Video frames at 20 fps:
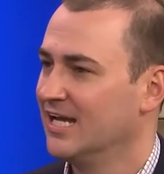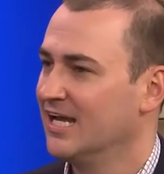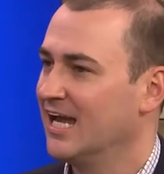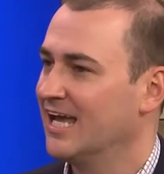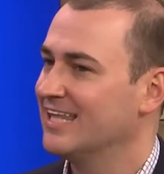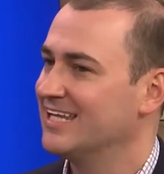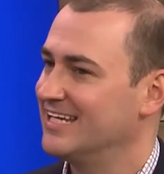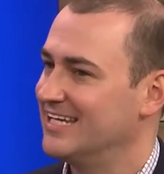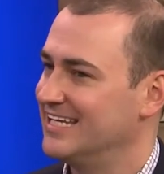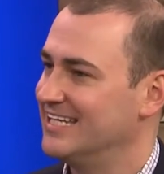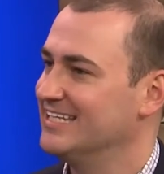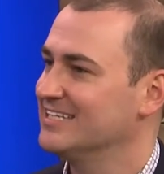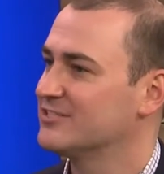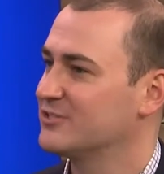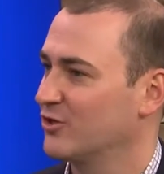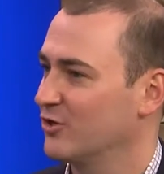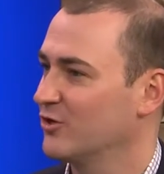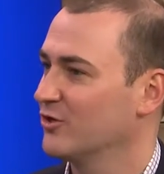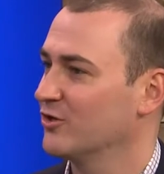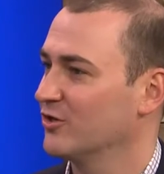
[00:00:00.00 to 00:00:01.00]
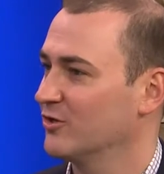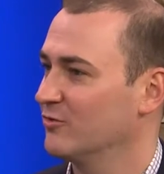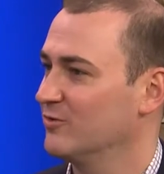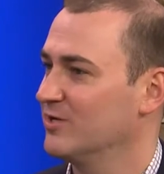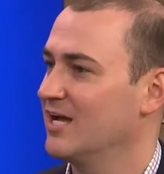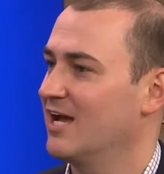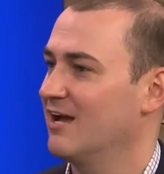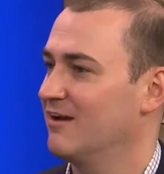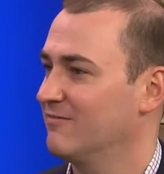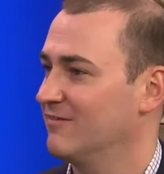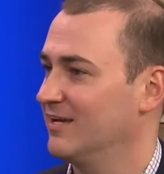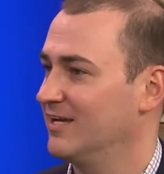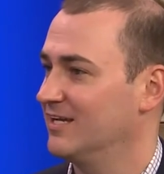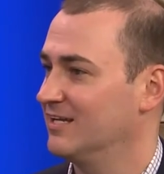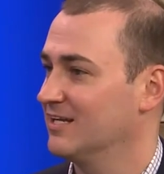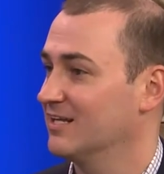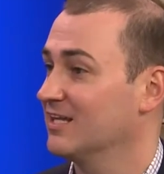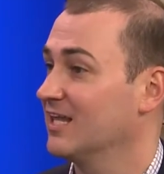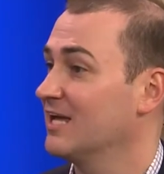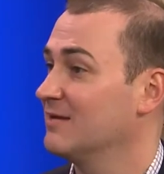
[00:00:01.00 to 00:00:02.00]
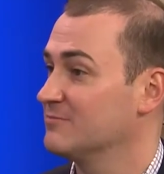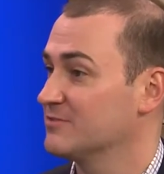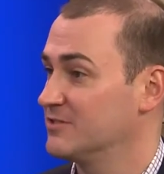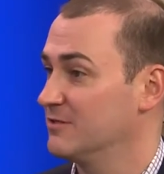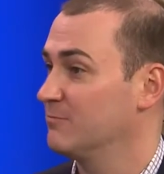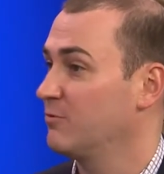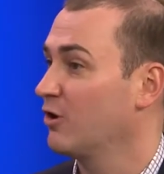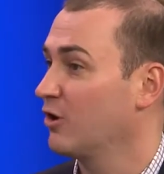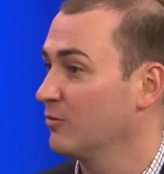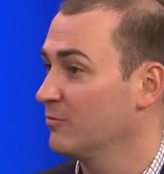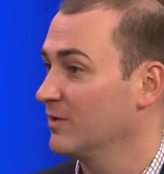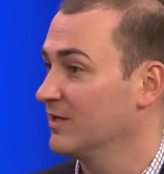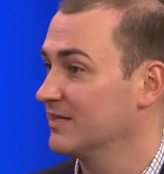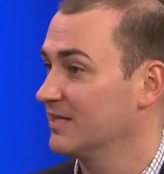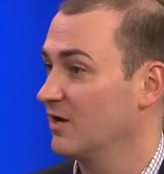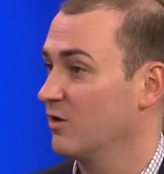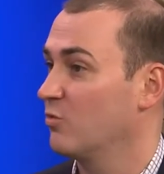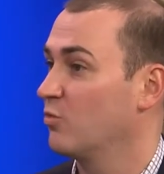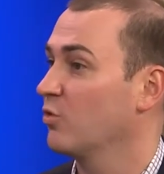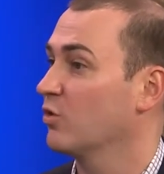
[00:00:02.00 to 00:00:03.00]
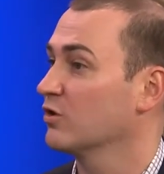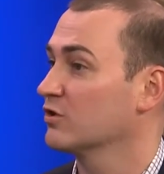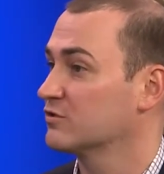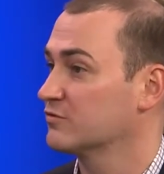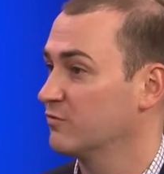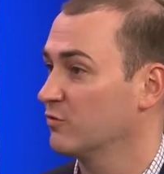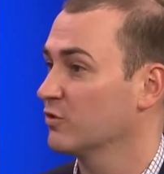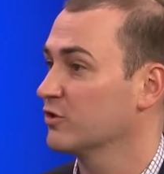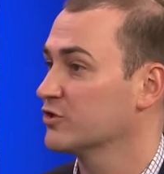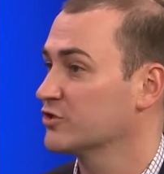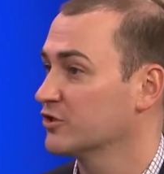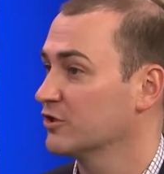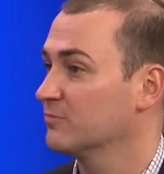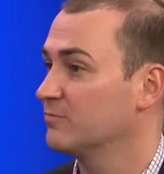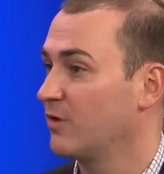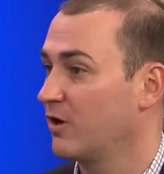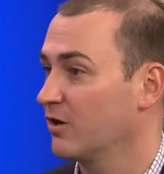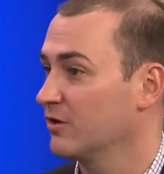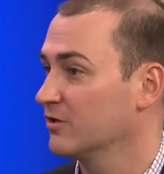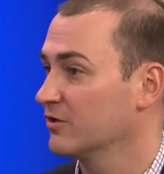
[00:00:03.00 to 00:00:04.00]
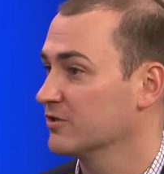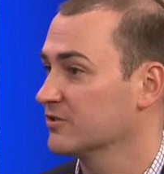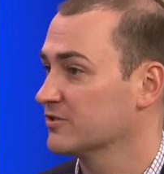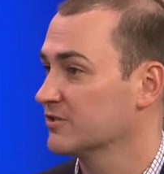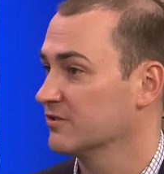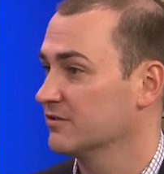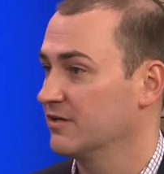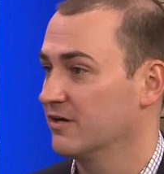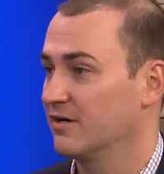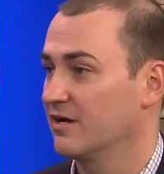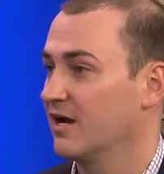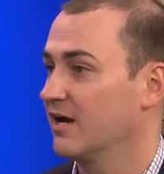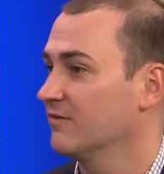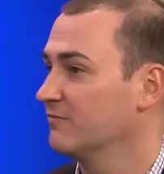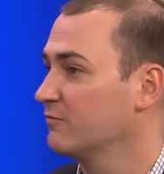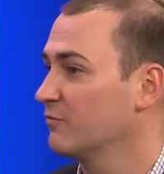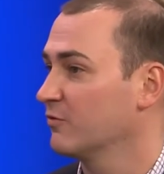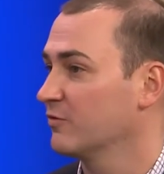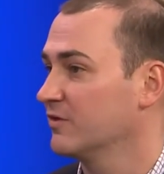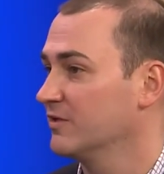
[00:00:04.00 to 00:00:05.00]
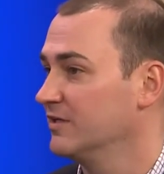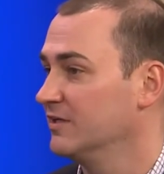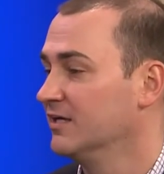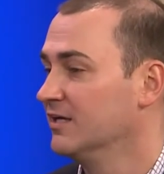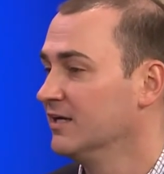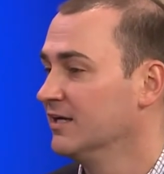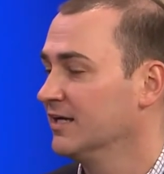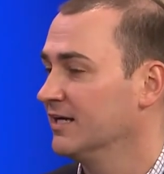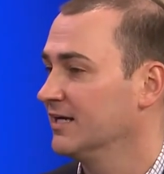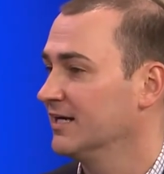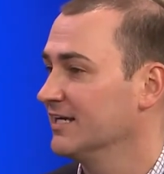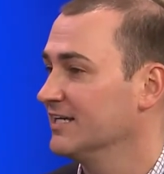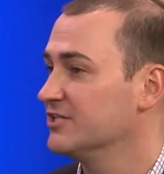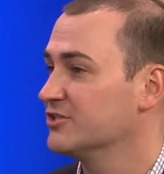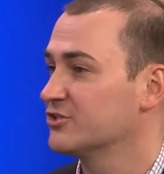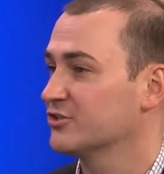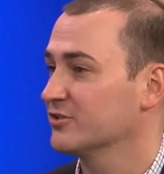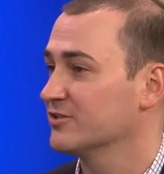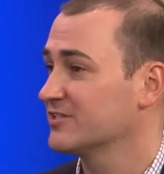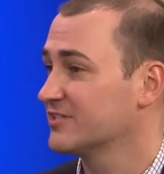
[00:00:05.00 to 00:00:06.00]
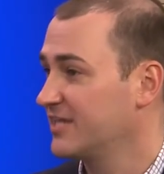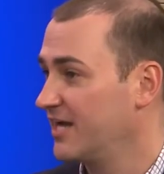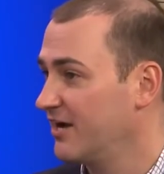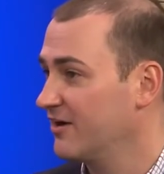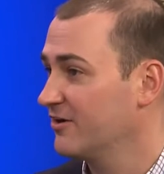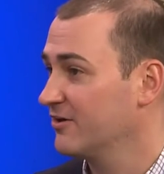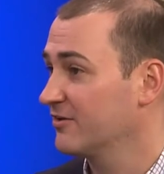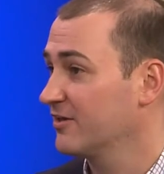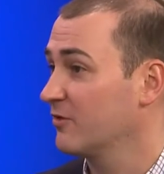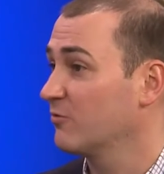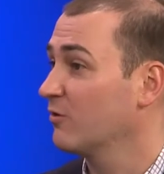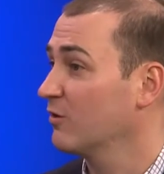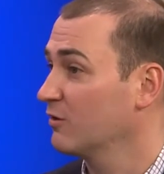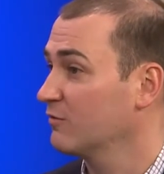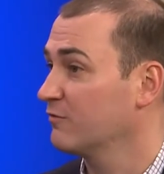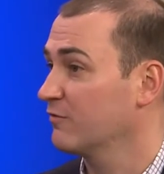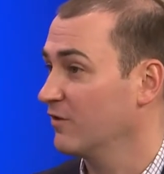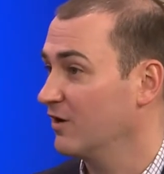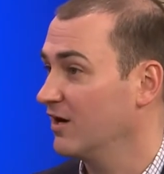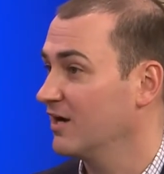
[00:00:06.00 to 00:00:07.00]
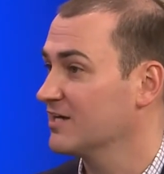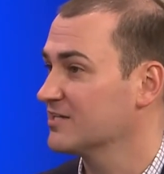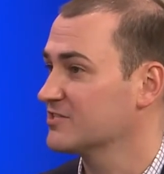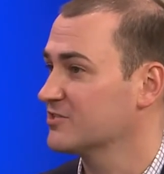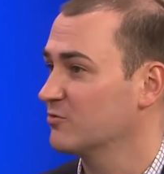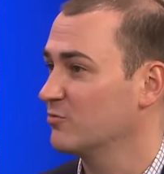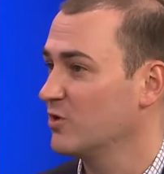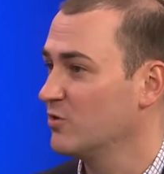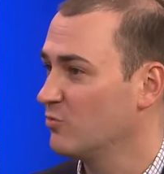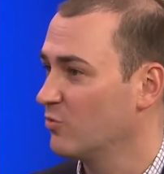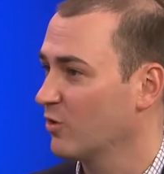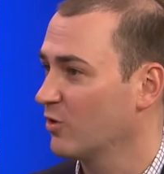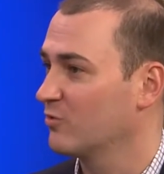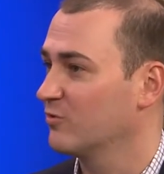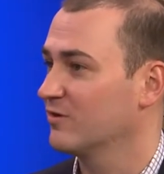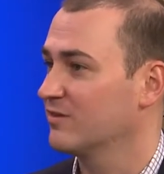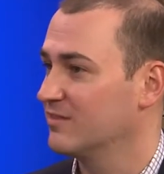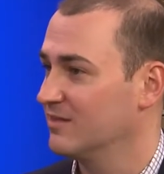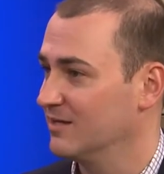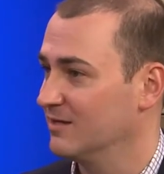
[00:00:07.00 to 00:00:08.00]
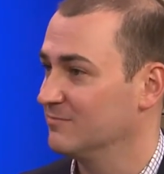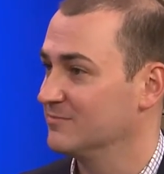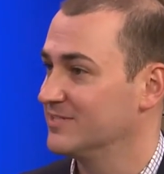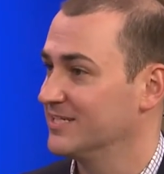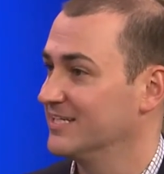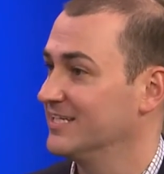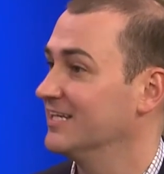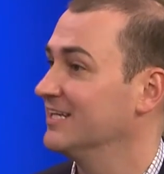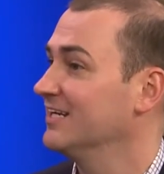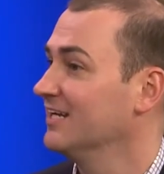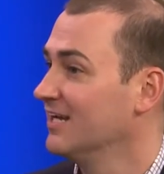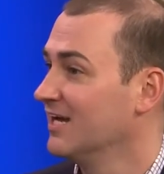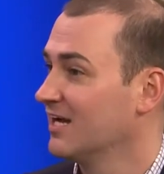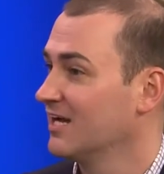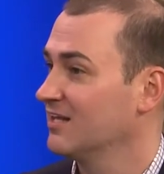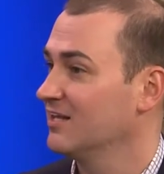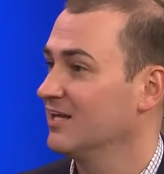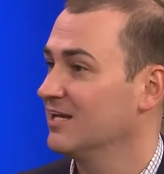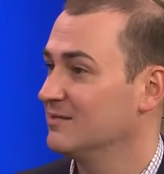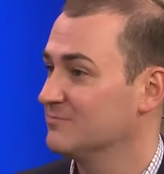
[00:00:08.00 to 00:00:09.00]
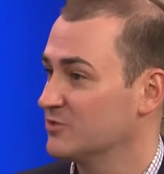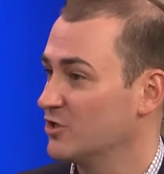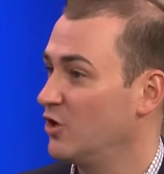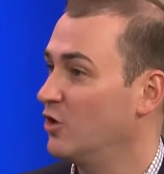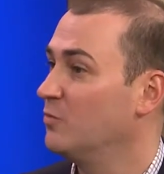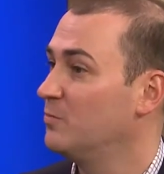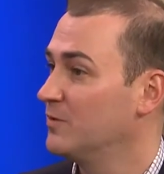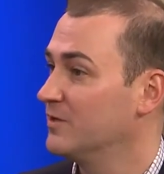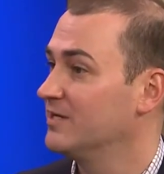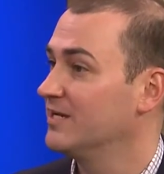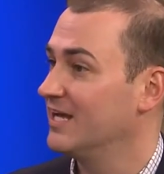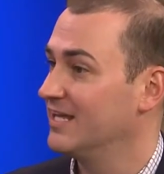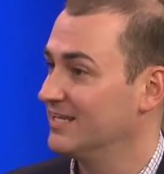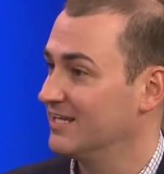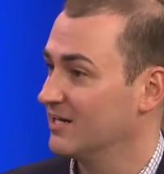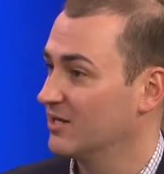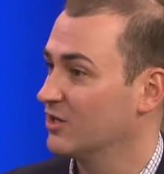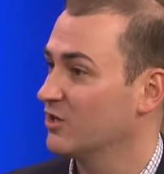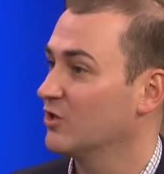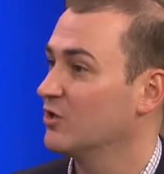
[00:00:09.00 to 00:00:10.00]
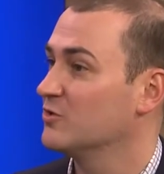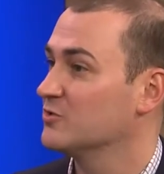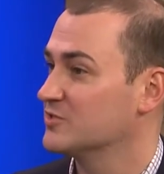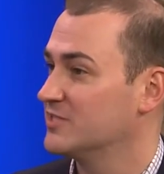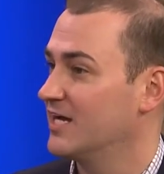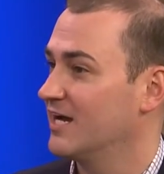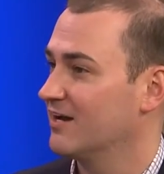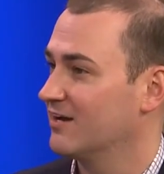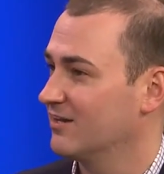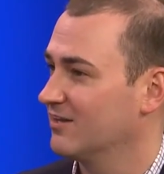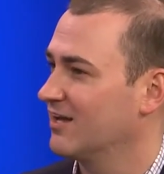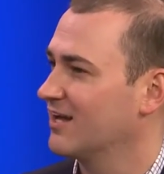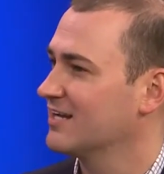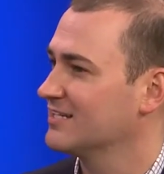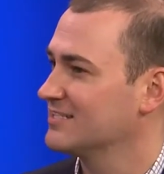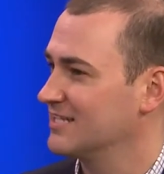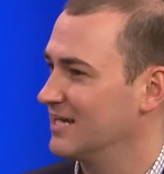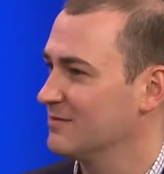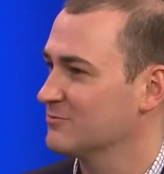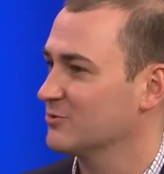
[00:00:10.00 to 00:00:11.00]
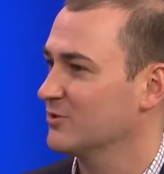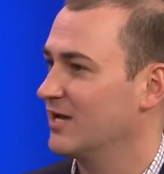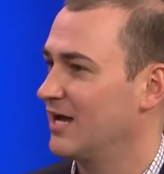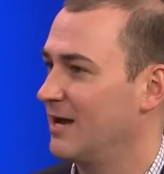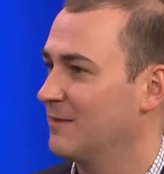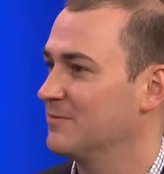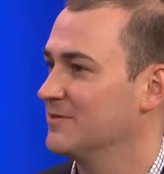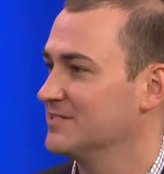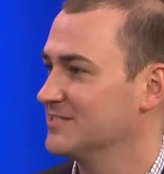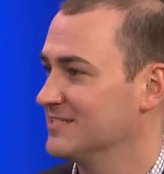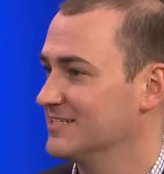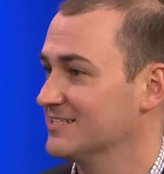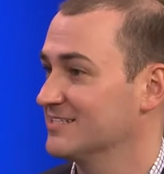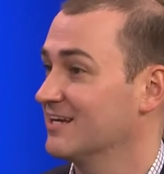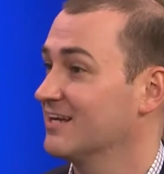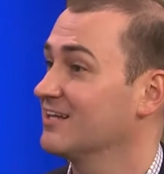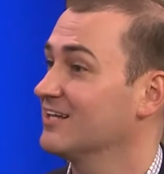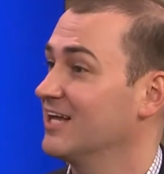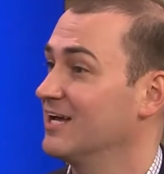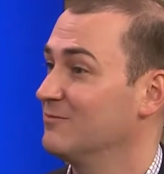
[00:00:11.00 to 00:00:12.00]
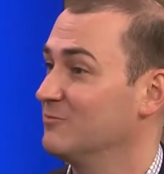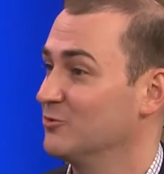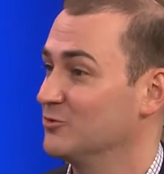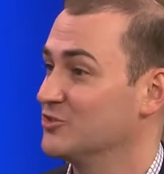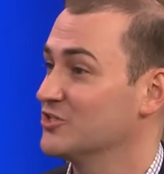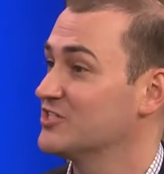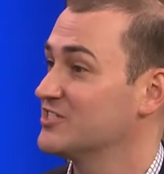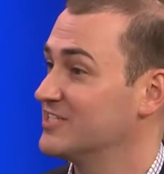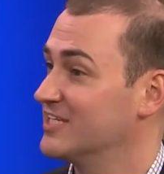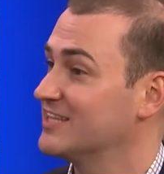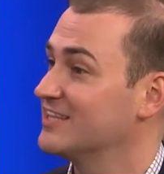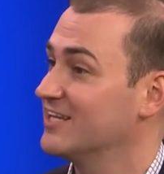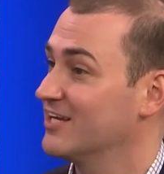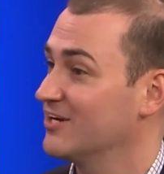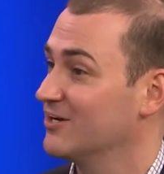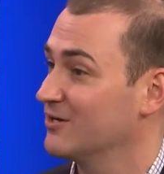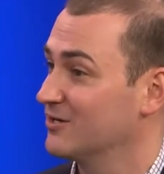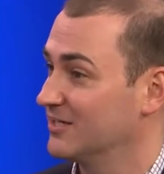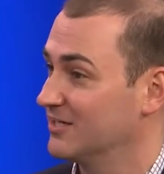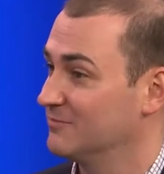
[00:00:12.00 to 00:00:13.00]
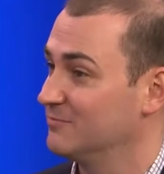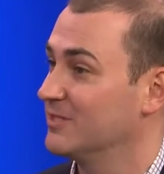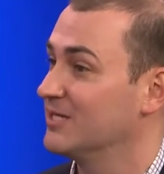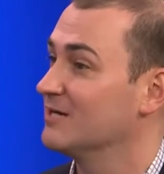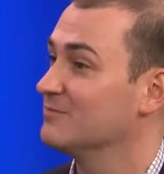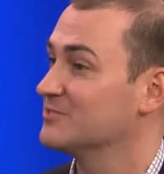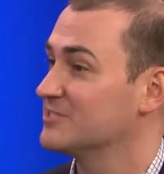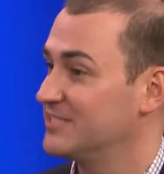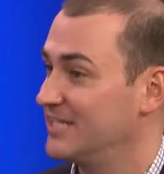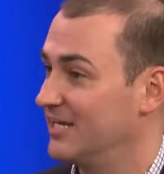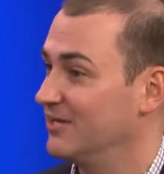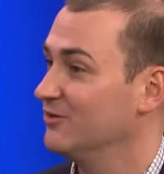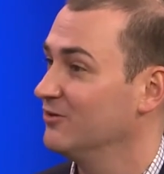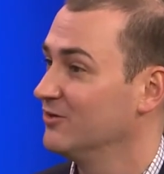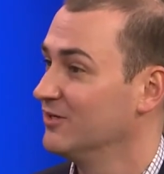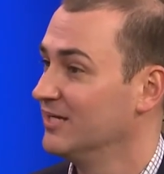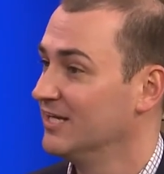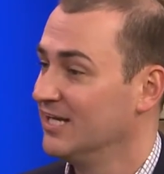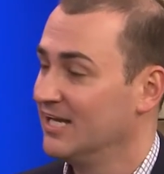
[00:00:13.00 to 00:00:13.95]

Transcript: And then internally, we have a claims department that works for Assured Partners. They're not for the uh, insurance carrier, they work for us. So we work with them to get claims open and then closed out. A lot of times, what happens is a claim will just sit there and become stale,